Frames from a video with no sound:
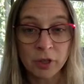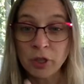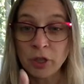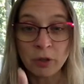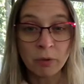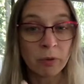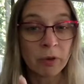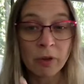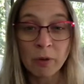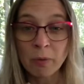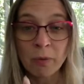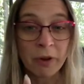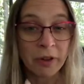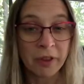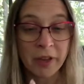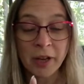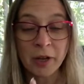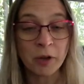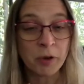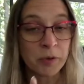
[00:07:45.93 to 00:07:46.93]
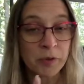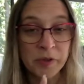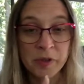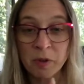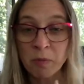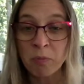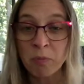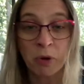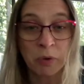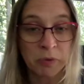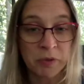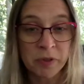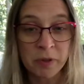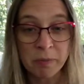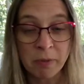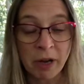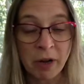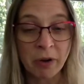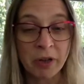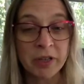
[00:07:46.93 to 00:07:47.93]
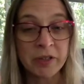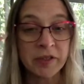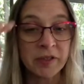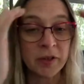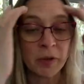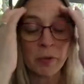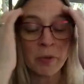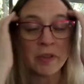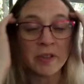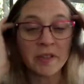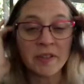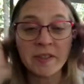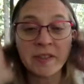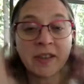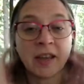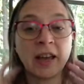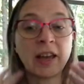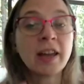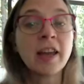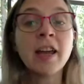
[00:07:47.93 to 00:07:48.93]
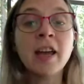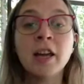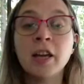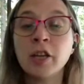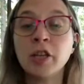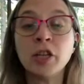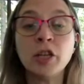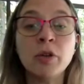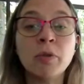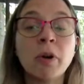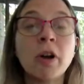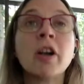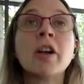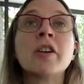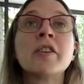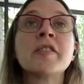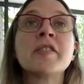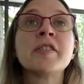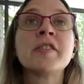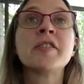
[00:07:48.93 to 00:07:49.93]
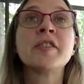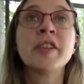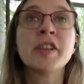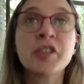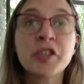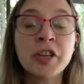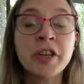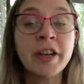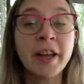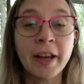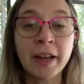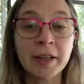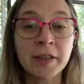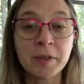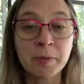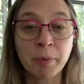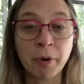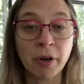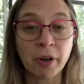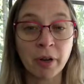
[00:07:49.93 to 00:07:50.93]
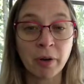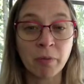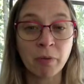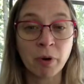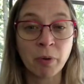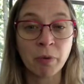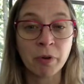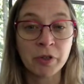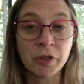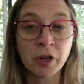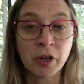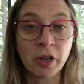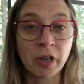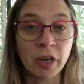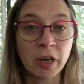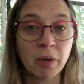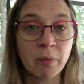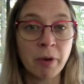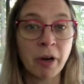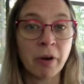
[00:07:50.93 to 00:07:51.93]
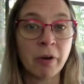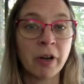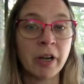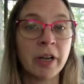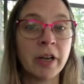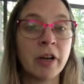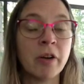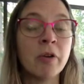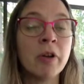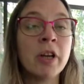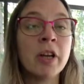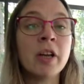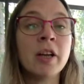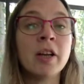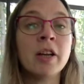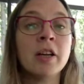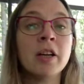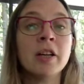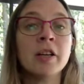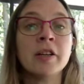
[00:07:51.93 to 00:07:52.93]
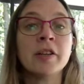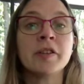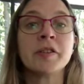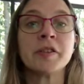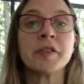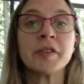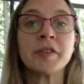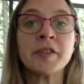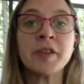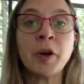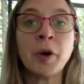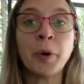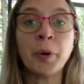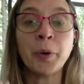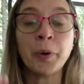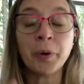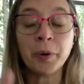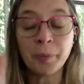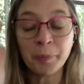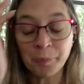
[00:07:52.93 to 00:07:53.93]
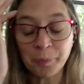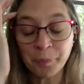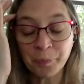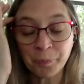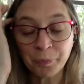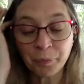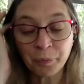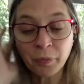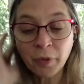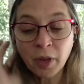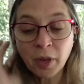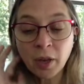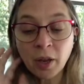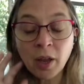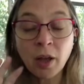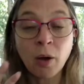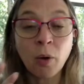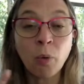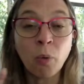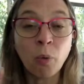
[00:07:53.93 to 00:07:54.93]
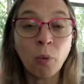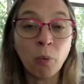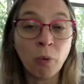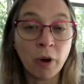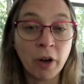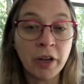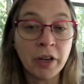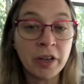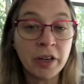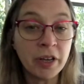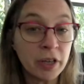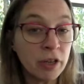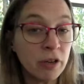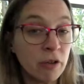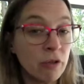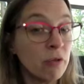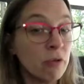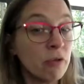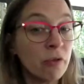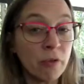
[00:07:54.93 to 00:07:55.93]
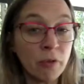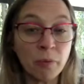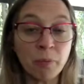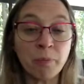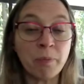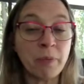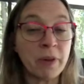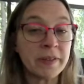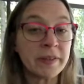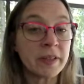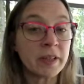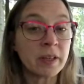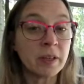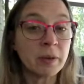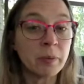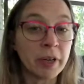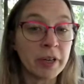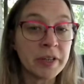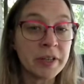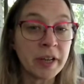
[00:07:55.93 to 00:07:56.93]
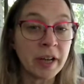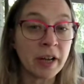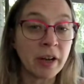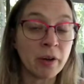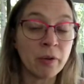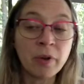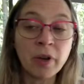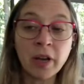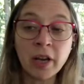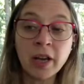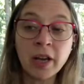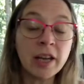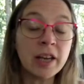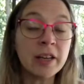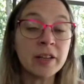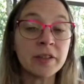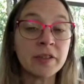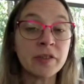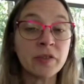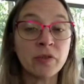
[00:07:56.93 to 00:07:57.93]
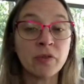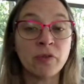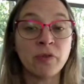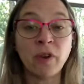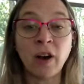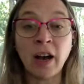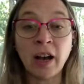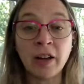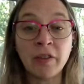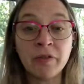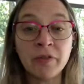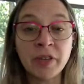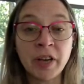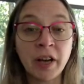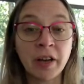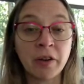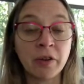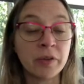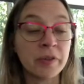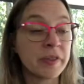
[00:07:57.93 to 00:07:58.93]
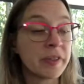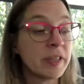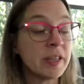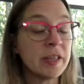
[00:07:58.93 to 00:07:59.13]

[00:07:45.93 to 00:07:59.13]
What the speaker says: You are the one that knows the most about it. So this is like, you are such an expert on what we're talking about right now. So what you've basically written down is 5 titles.